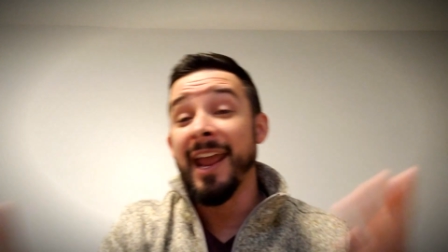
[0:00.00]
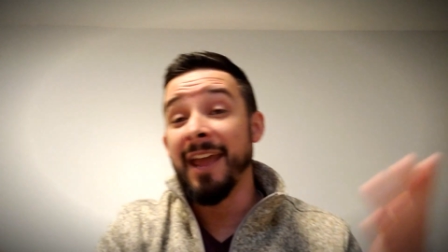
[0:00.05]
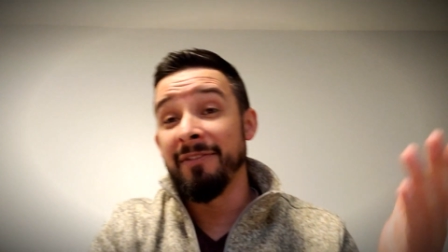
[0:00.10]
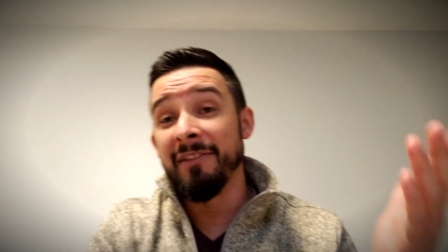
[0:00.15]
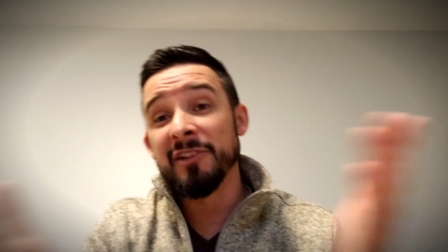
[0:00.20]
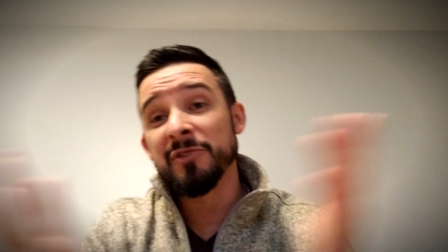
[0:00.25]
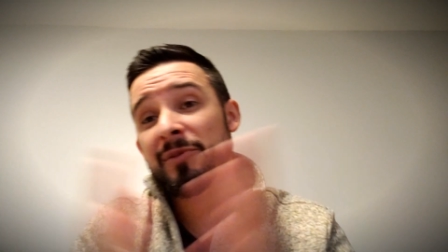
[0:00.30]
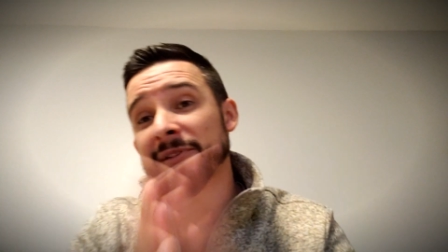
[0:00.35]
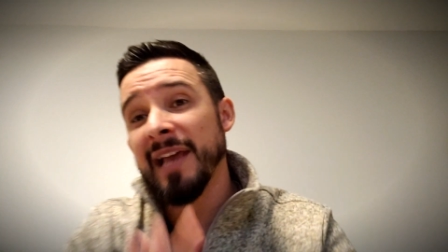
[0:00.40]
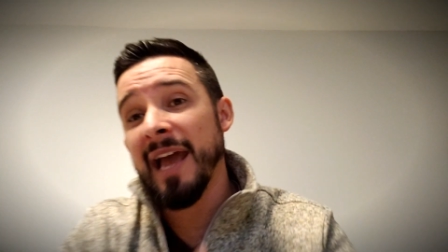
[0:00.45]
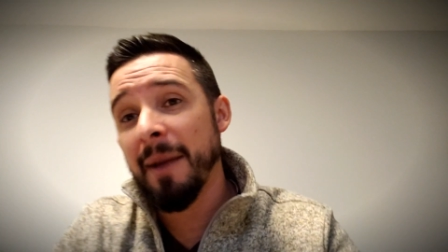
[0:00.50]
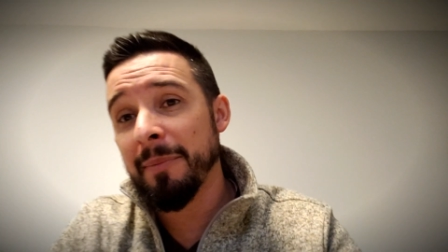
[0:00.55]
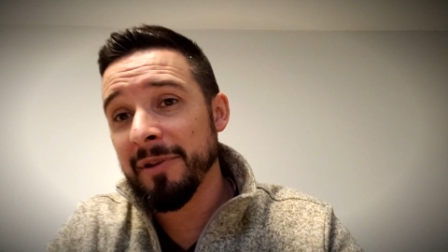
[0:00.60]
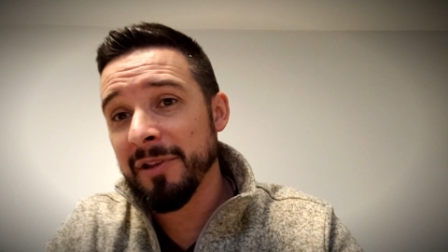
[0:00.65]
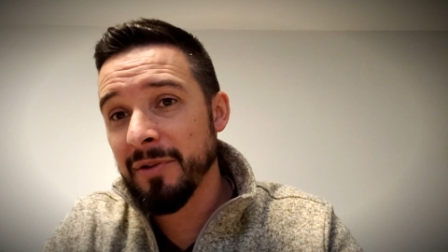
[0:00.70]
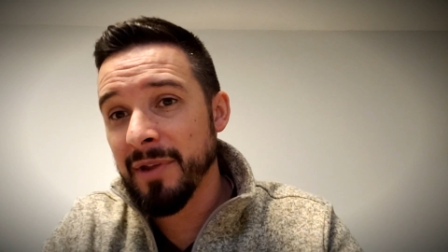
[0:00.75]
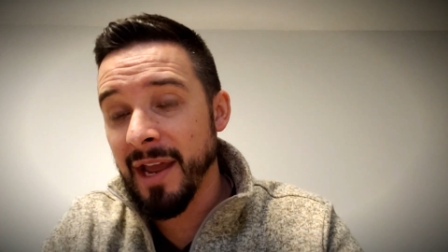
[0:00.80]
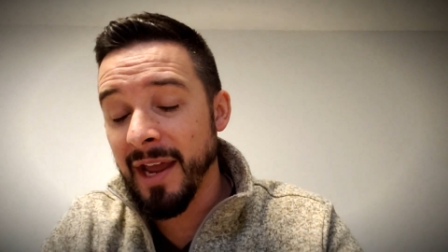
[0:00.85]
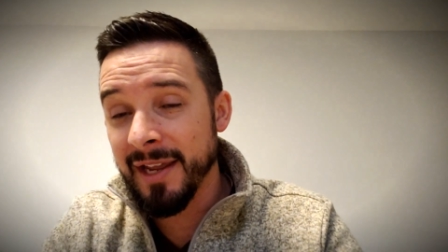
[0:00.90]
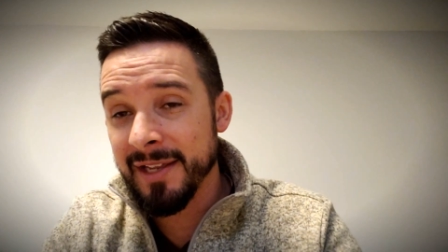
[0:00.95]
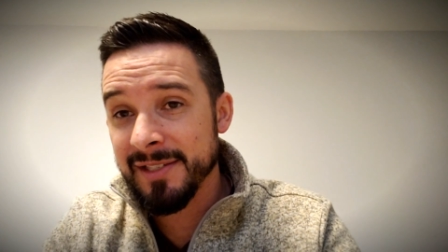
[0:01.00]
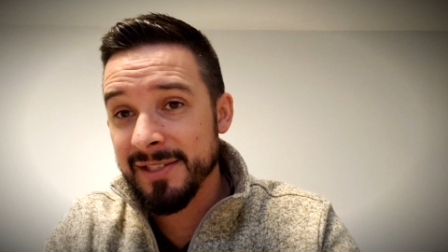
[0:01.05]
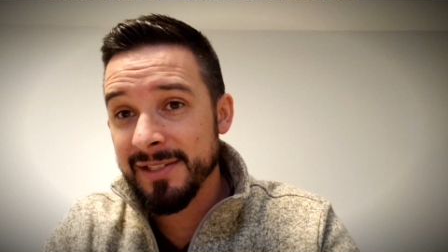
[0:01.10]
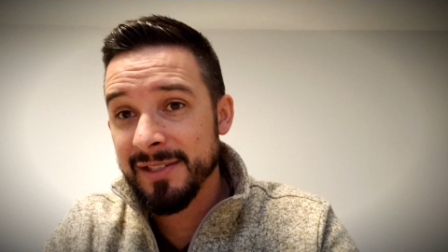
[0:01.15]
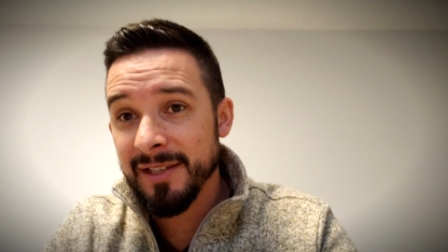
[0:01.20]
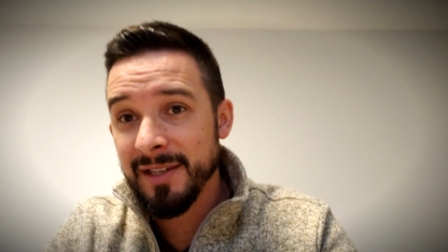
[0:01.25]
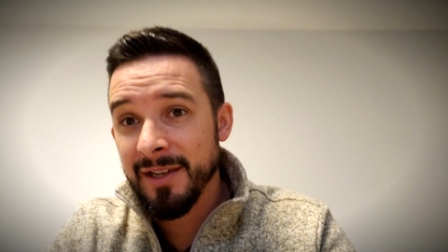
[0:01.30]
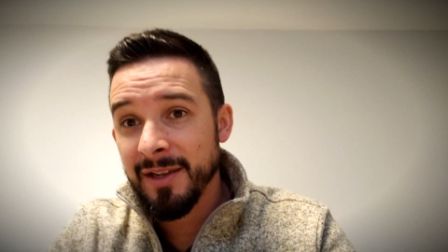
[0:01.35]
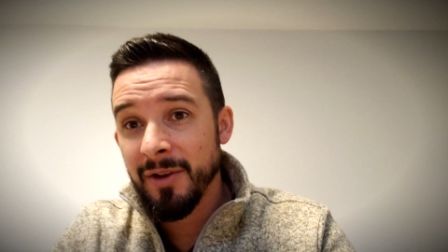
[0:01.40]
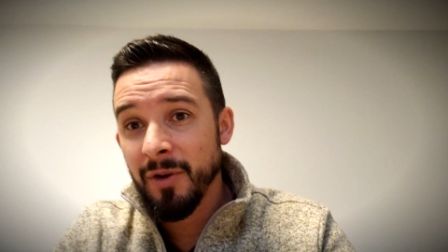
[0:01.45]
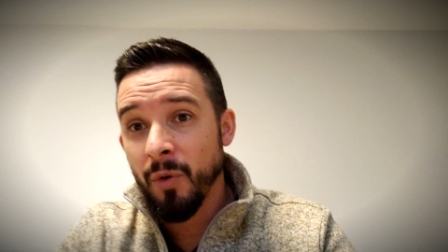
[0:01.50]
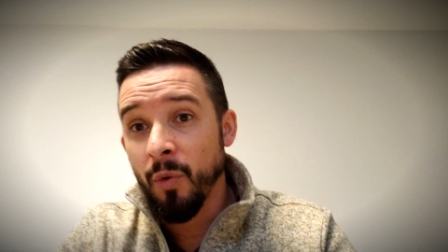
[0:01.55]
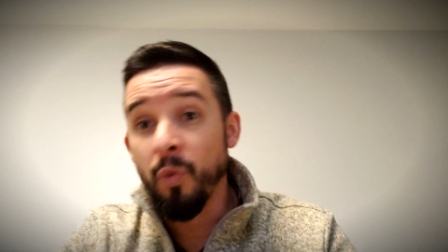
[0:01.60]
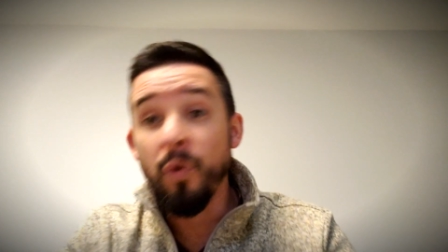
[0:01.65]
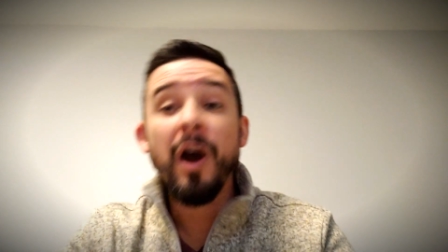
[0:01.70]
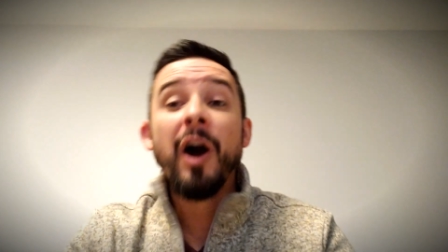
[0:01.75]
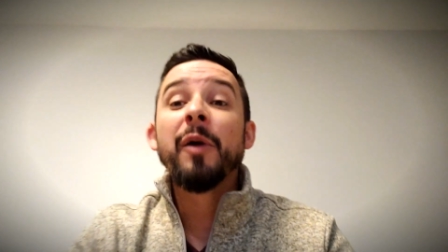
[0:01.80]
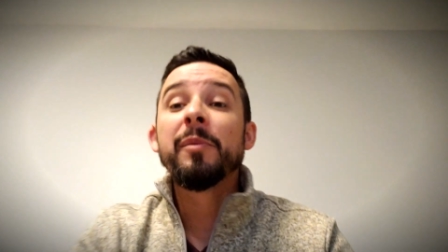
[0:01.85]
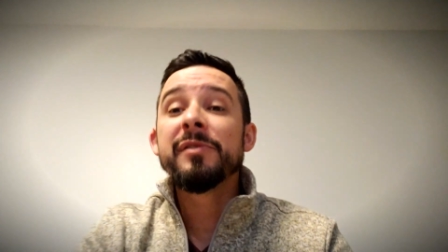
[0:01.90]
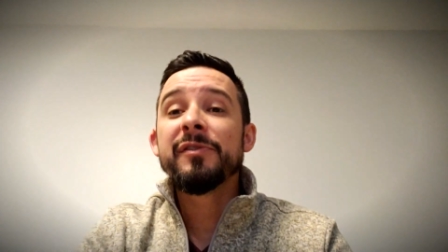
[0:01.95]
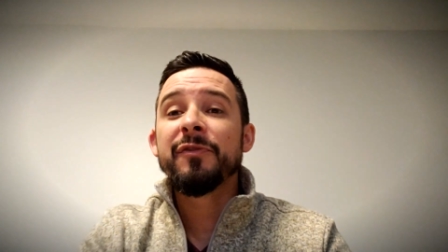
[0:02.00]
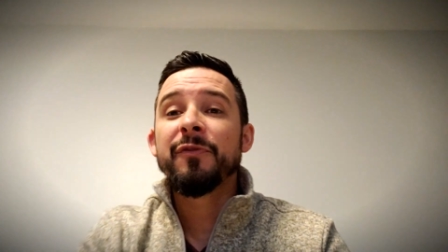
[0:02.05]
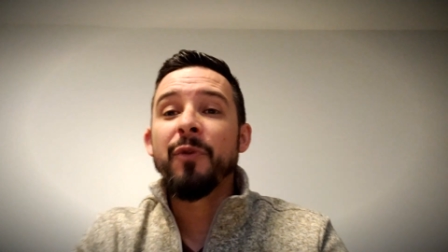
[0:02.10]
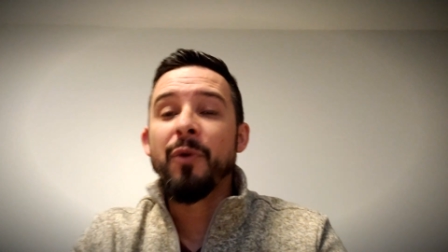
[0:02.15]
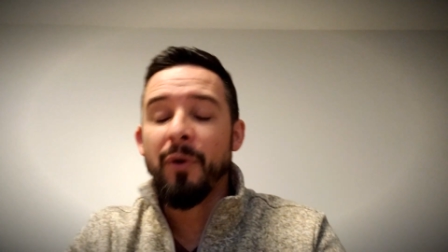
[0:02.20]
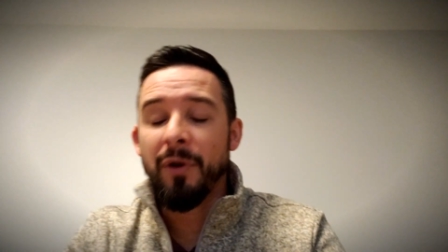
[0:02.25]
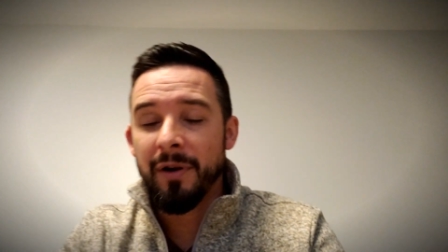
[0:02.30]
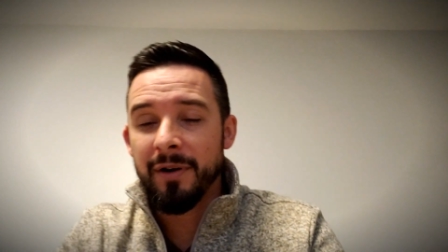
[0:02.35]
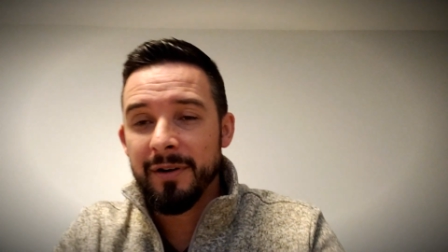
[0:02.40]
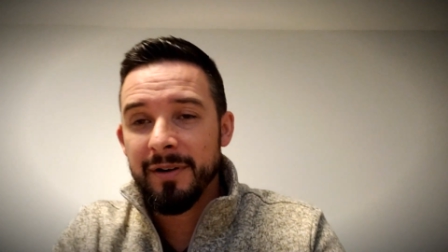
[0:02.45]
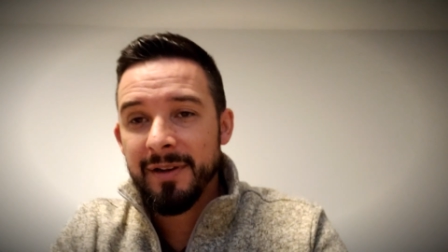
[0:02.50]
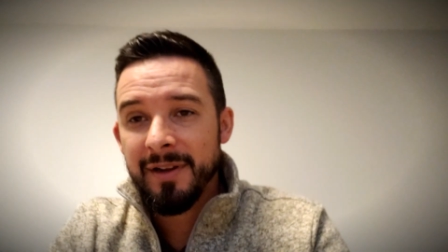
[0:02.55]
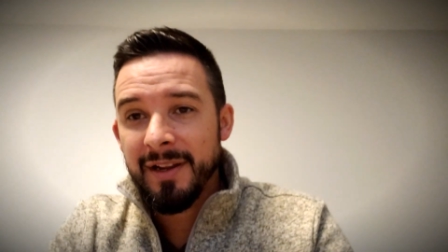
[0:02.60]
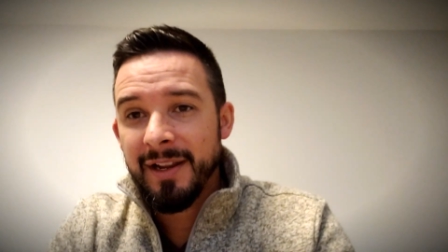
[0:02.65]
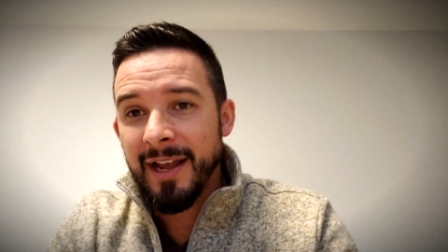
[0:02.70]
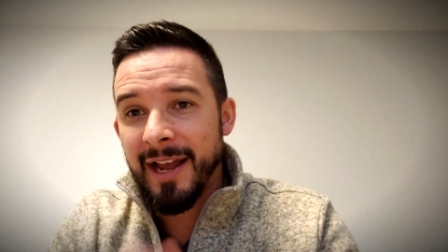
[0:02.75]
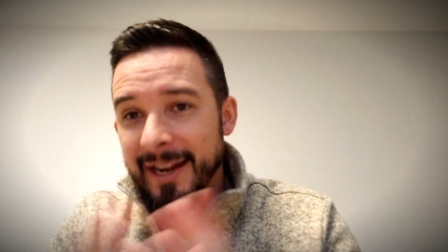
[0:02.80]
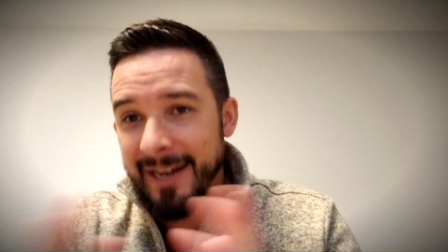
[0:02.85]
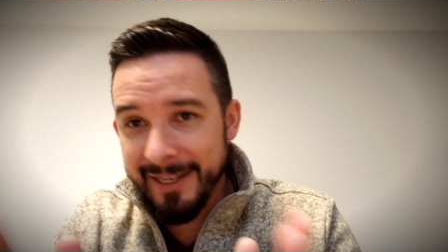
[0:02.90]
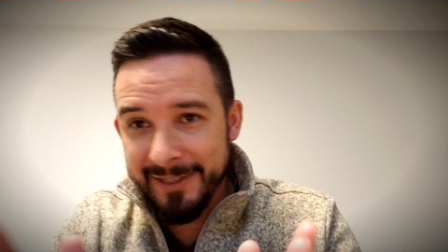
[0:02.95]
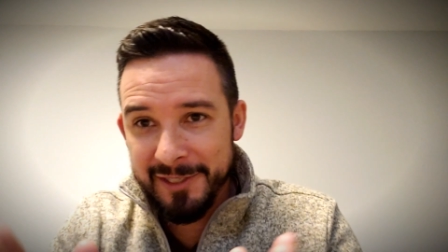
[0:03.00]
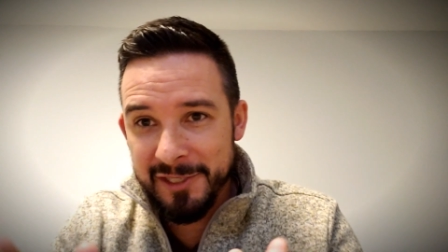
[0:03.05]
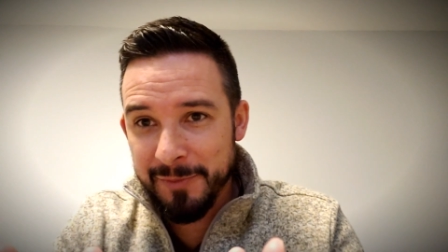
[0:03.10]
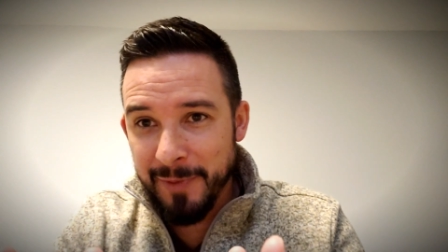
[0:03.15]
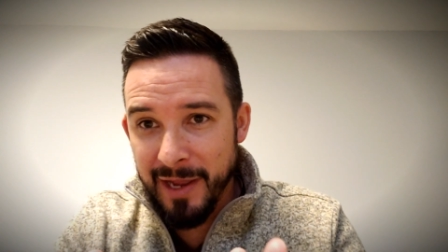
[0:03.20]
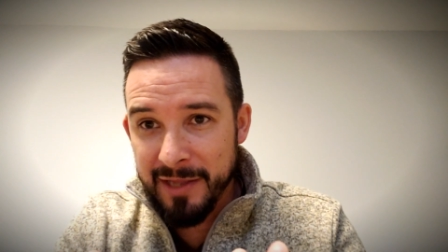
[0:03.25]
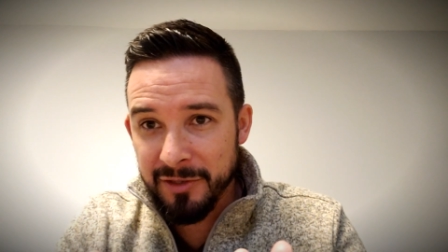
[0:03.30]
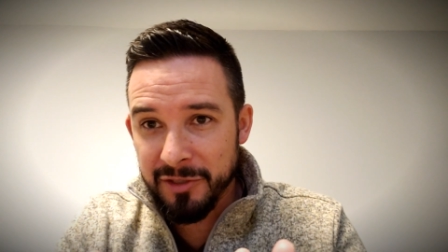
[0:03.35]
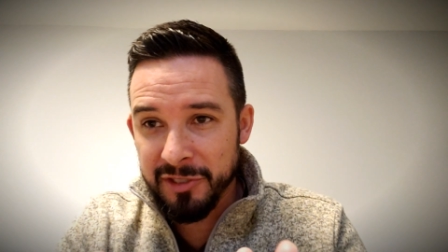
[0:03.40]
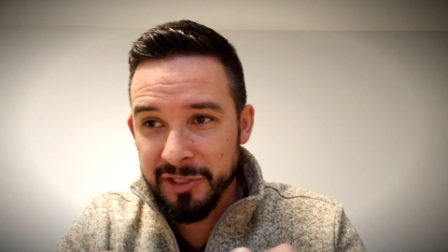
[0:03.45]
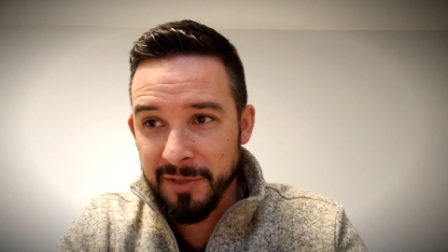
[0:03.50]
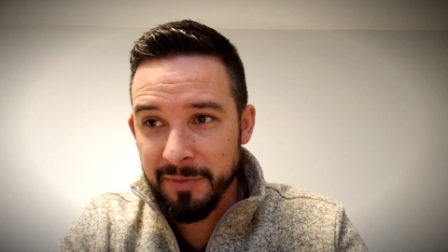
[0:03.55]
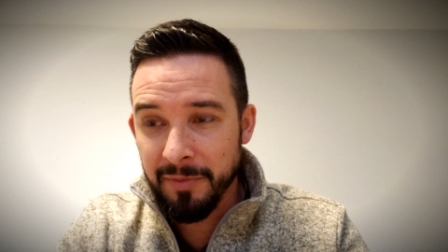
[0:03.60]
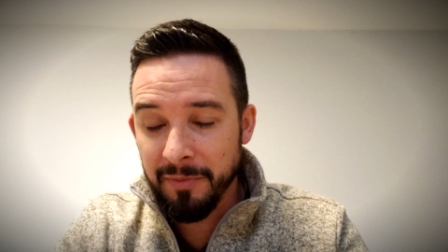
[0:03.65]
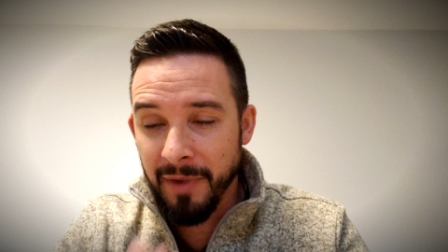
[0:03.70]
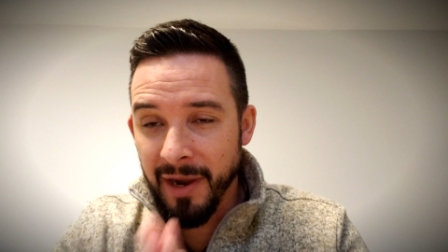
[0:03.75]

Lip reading: And this was happening, you guys, well before I got the sponsorship.